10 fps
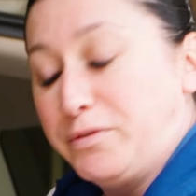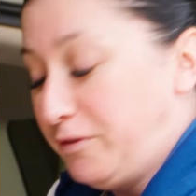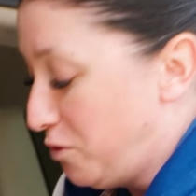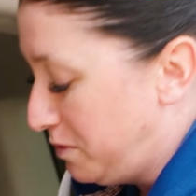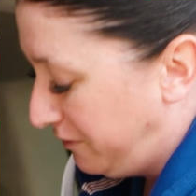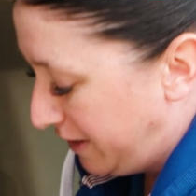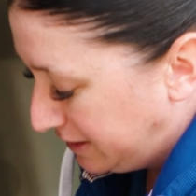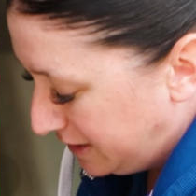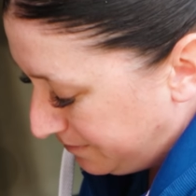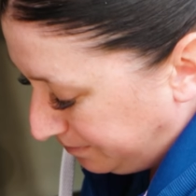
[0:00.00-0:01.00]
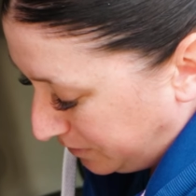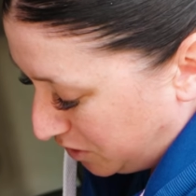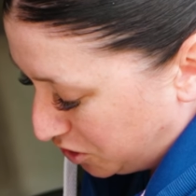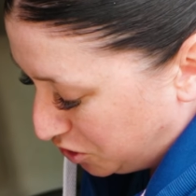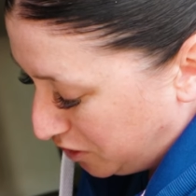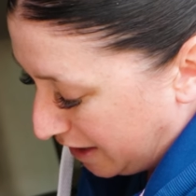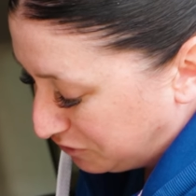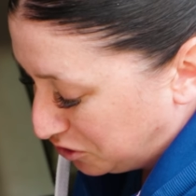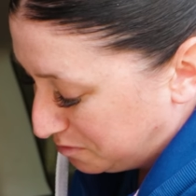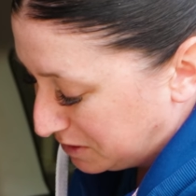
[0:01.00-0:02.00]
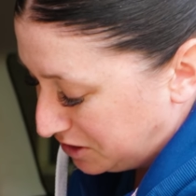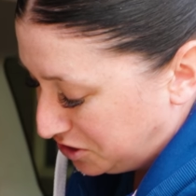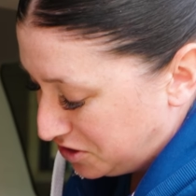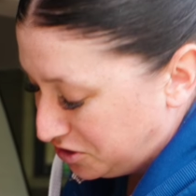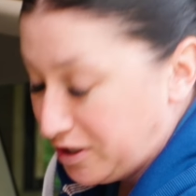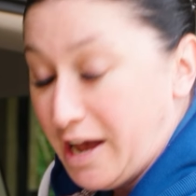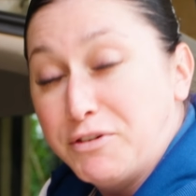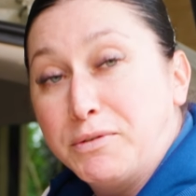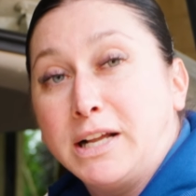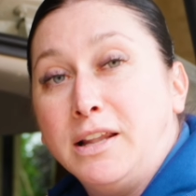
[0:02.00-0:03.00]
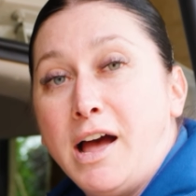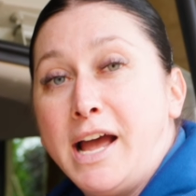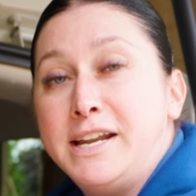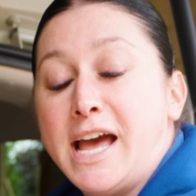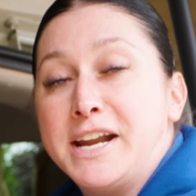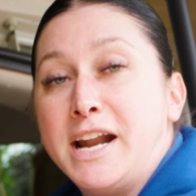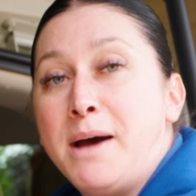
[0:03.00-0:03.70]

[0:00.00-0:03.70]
forward facing. You do have two positions, you have a recline and an